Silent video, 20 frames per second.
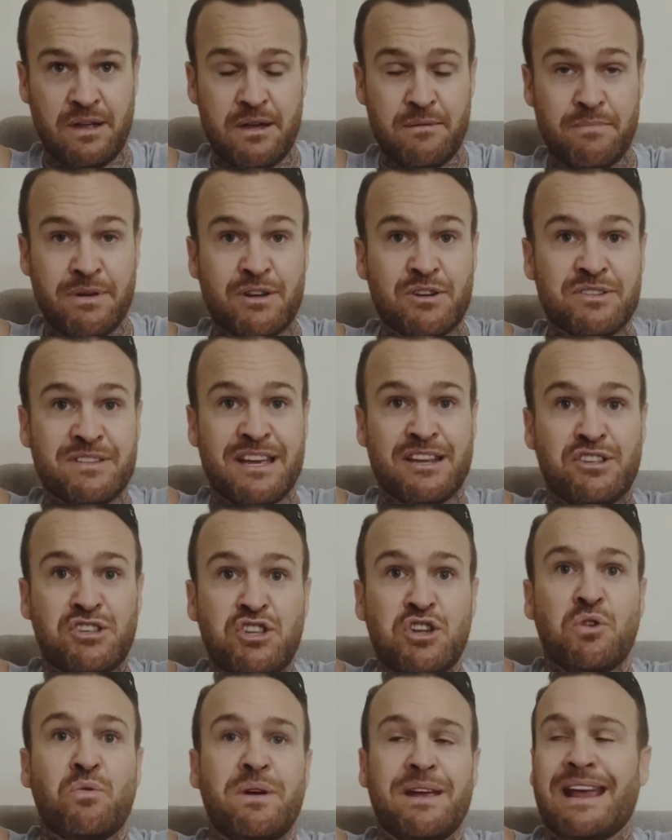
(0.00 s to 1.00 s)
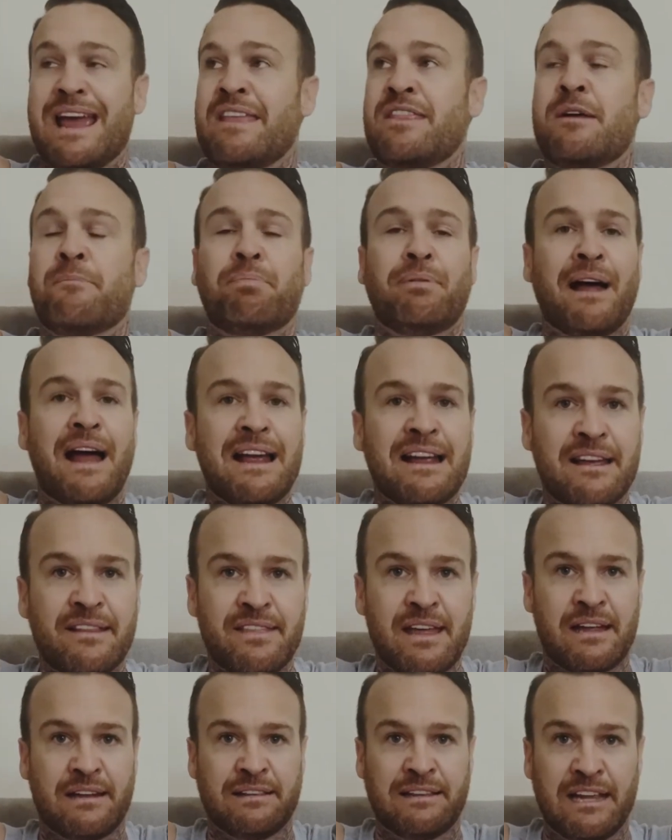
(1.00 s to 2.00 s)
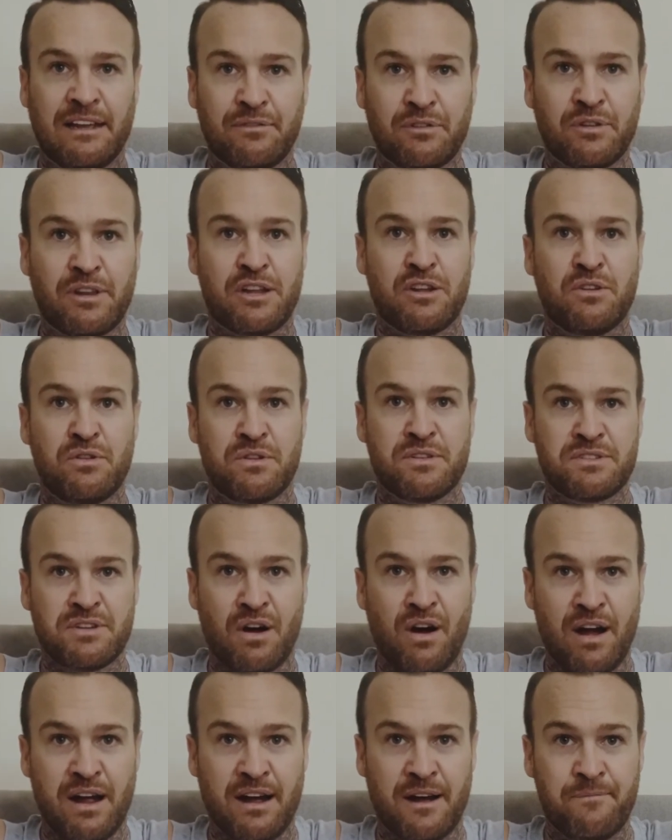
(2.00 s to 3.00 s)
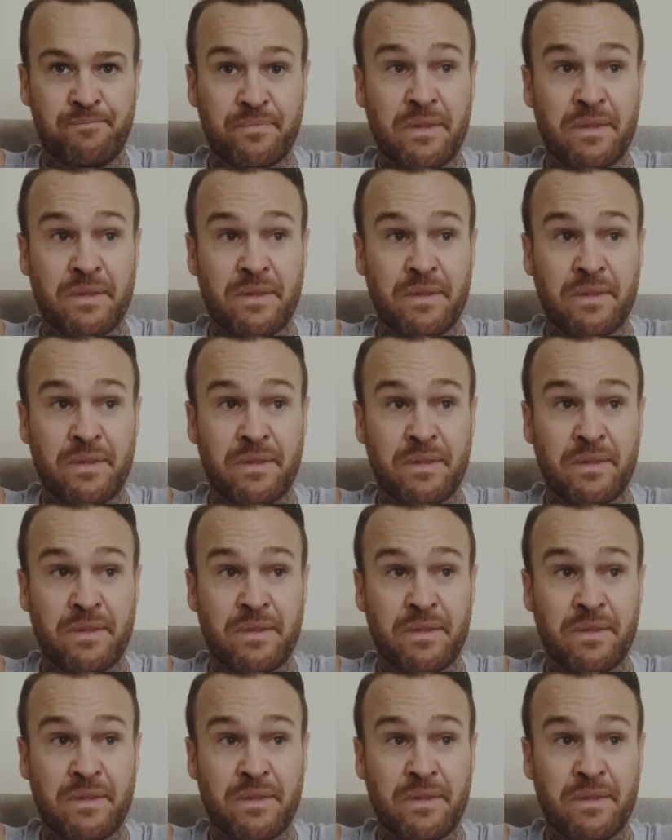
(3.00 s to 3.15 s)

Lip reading: because they're doing and they're playing at that level that you desire.